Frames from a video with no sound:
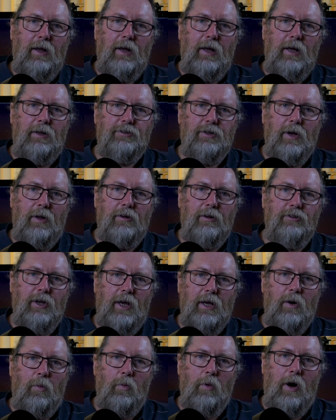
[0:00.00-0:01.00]
It's going to
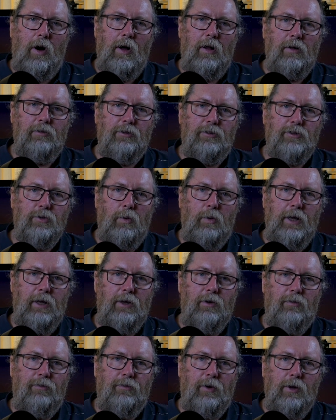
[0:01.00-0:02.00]
take a while to tweak
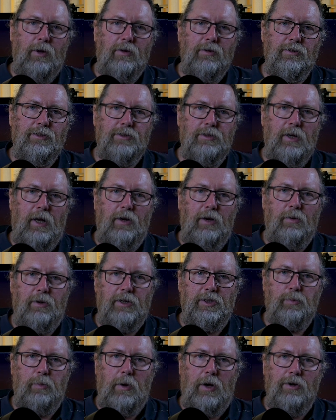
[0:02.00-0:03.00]
your focus and your
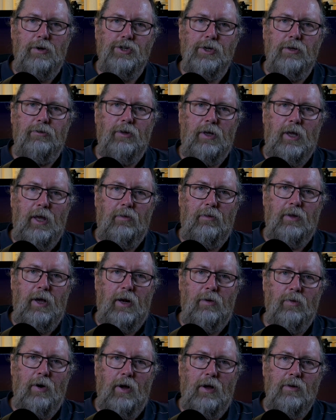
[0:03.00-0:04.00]
exposure to get
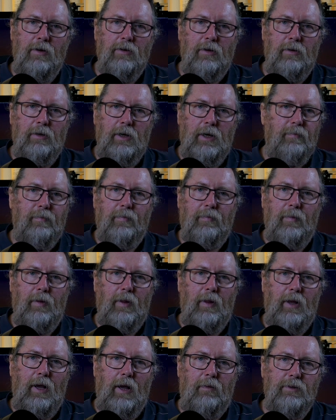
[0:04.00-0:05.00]
that right,
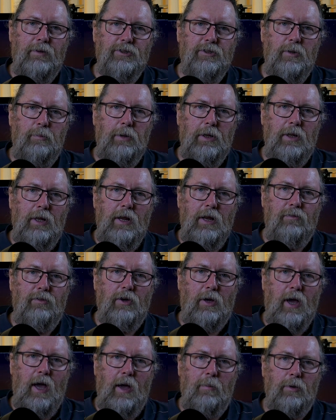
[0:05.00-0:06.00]
and the stability of
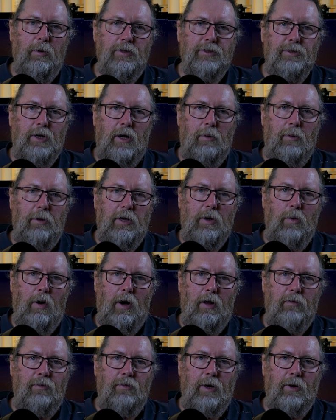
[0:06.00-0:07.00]
your camera is going to be
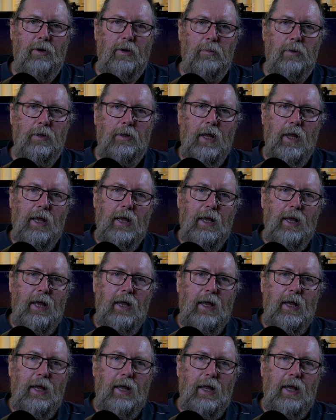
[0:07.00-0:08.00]
quite variable.
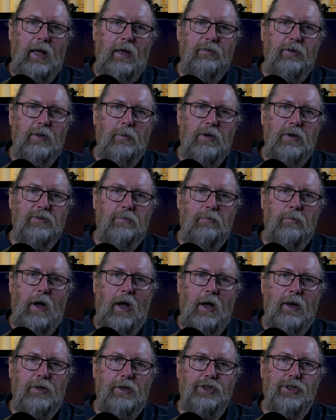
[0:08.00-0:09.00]
Even the most
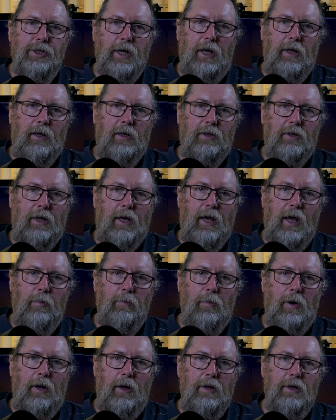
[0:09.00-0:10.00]
minor shake in the
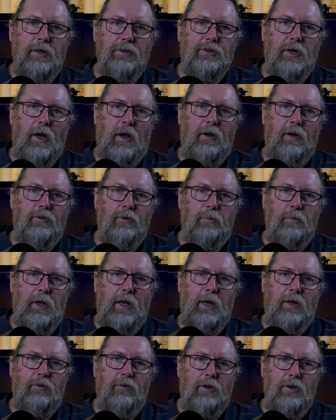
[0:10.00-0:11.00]
camera is going to
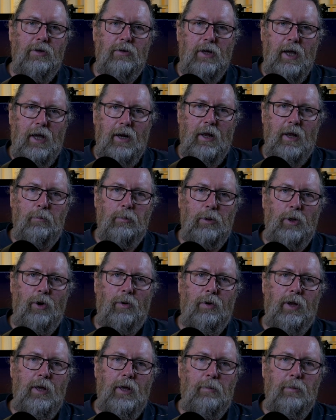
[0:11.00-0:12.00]
mean that you get a
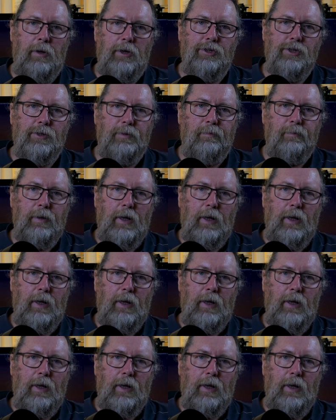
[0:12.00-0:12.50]
blurry image.